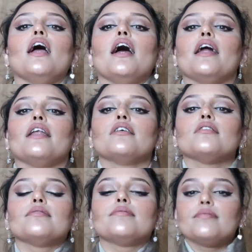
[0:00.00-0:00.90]
And
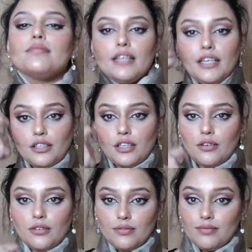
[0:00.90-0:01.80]
there you
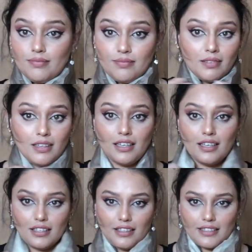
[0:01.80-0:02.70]
go.
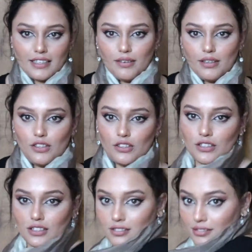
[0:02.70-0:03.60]
That's how it
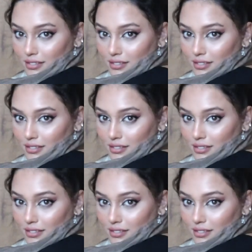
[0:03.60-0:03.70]
looks.